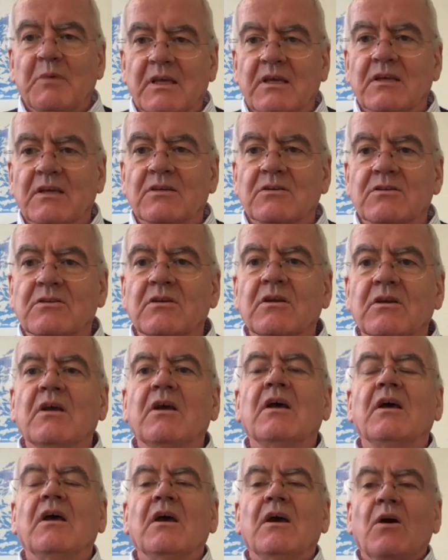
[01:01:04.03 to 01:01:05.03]
is,
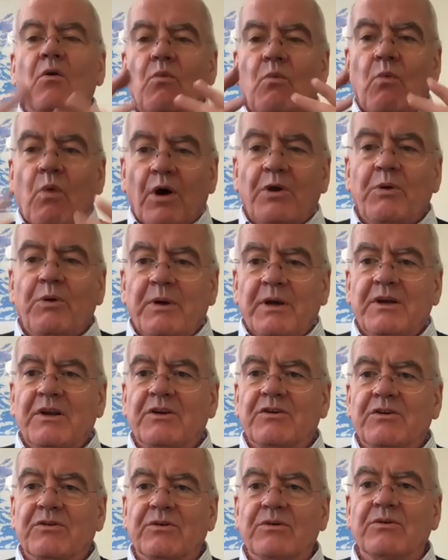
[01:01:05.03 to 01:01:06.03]
what are we going
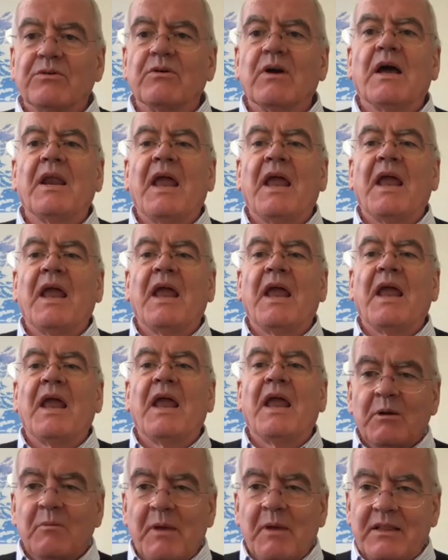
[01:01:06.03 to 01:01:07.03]
to do, and how are we
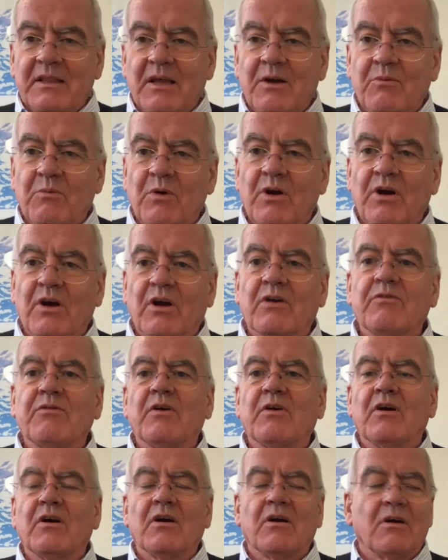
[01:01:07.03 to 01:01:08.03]
going to make that work
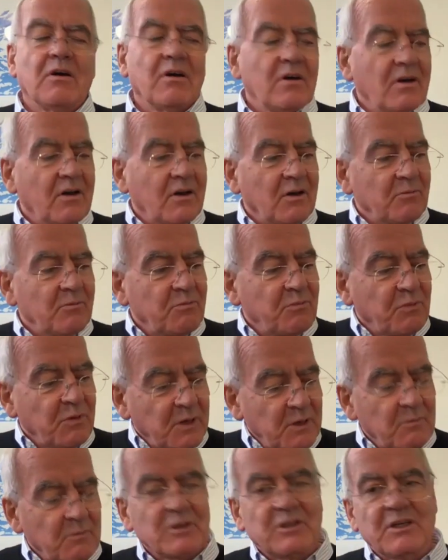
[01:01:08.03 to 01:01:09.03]
for
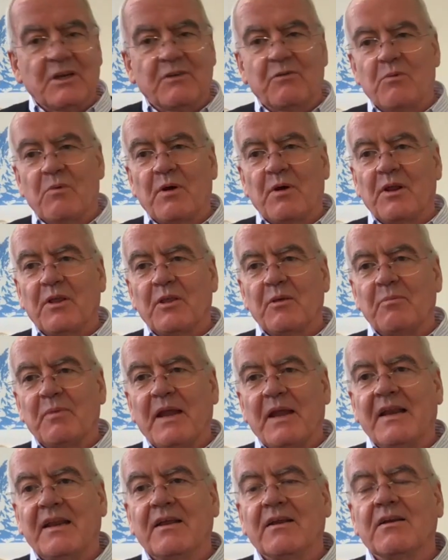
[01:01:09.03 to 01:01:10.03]
pretty much everyone on the
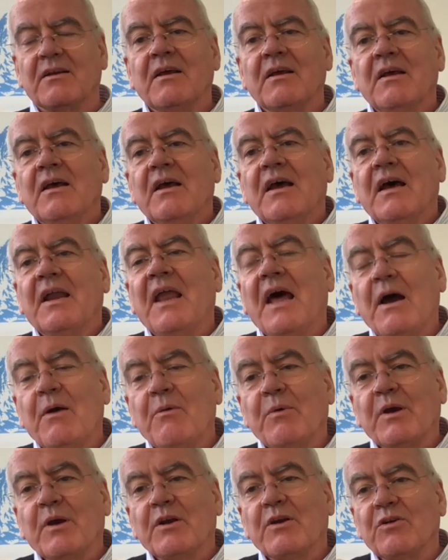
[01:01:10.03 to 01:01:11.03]
planet, and how
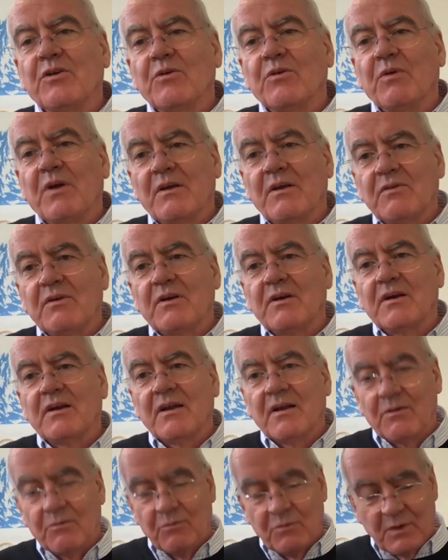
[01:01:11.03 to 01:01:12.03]
are we going to do whatever
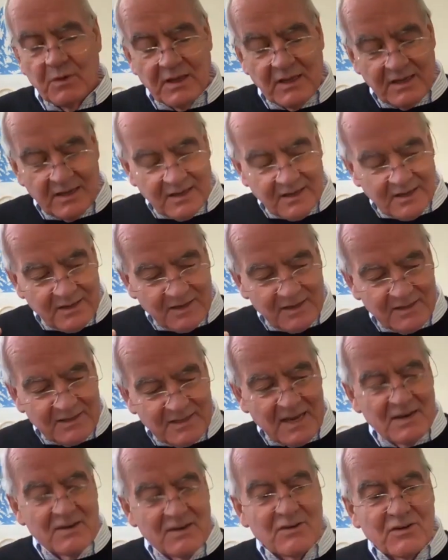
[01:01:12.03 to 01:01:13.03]
we
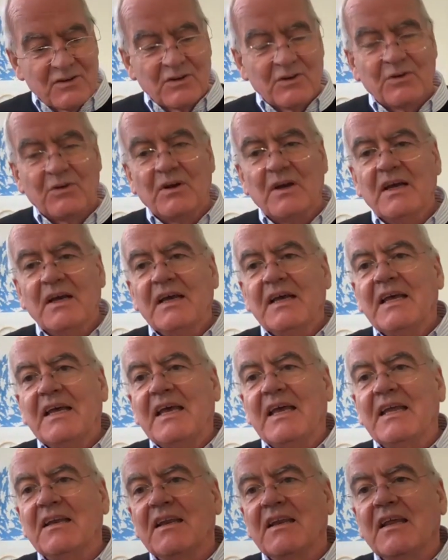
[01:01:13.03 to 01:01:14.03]
intend to do
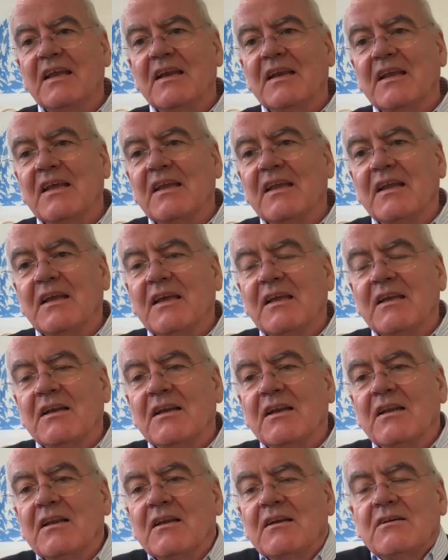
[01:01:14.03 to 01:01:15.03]

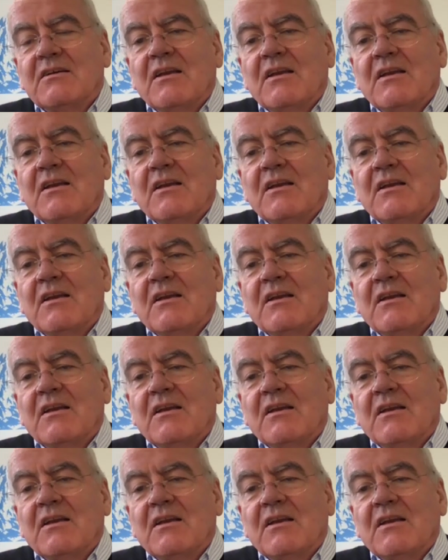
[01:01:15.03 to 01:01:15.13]
in